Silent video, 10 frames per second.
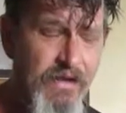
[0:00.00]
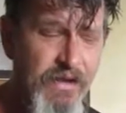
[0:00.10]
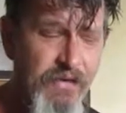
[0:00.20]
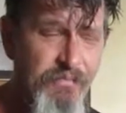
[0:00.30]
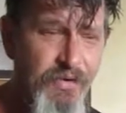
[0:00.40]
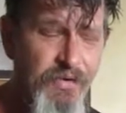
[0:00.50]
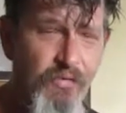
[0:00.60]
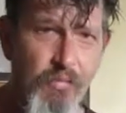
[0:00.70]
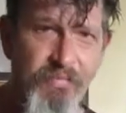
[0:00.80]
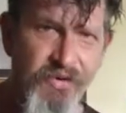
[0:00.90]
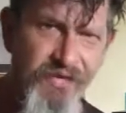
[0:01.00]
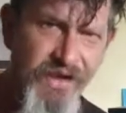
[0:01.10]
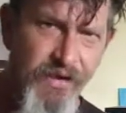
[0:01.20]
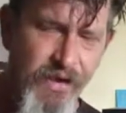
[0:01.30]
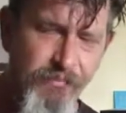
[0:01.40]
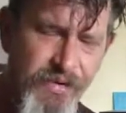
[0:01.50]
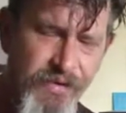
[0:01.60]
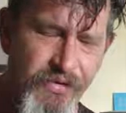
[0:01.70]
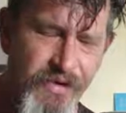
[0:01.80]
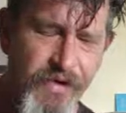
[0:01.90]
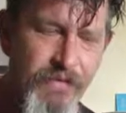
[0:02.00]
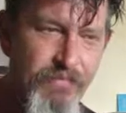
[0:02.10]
a computer or building a computer,